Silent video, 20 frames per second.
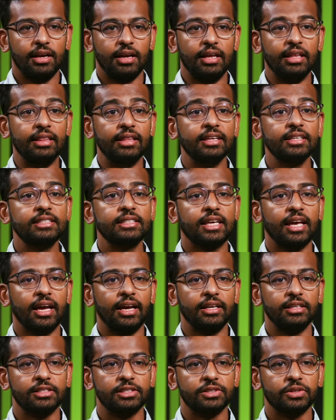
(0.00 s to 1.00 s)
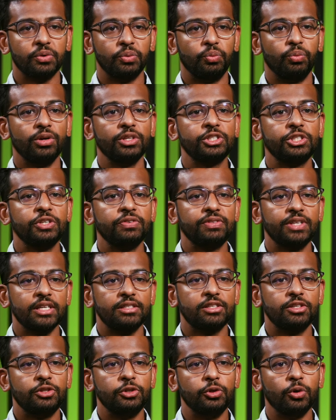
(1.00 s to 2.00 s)
In this case, once you've
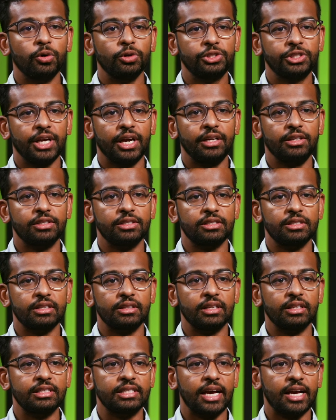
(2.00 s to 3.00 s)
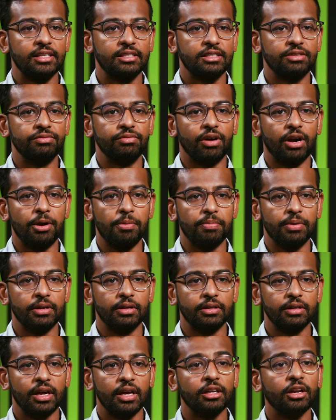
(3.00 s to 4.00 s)
tested your changes in the test
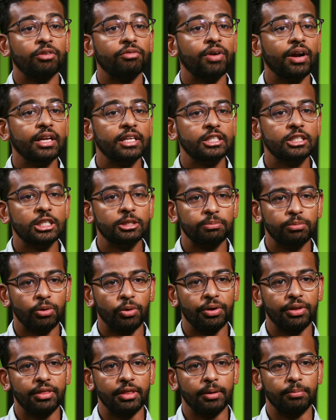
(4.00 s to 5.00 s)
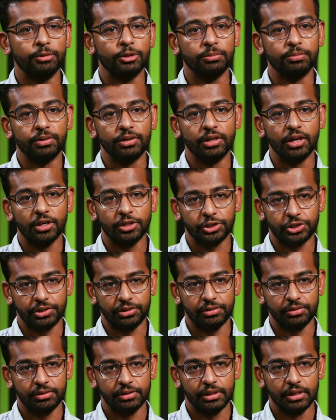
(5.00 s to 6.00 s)
environment and are ready to deploy them to
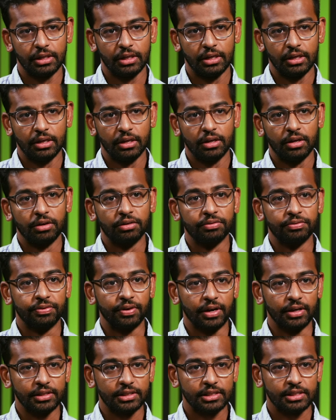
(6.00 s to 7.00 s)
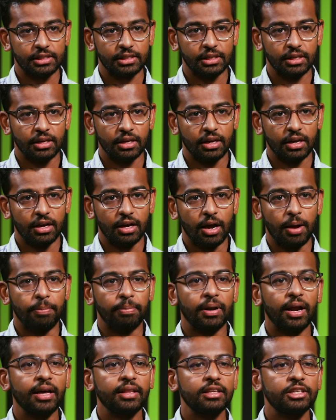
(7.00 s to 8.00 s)
production. First,
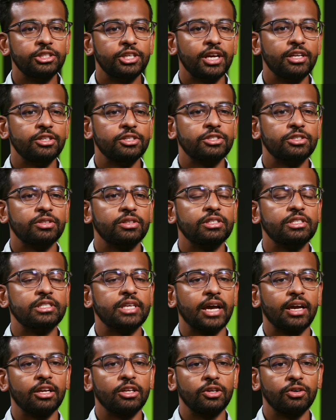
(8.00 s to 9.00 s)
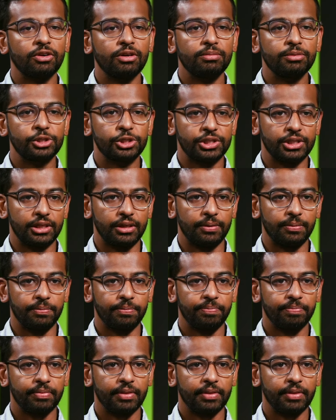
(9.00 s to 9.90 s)
apply the changes to the secondary machine.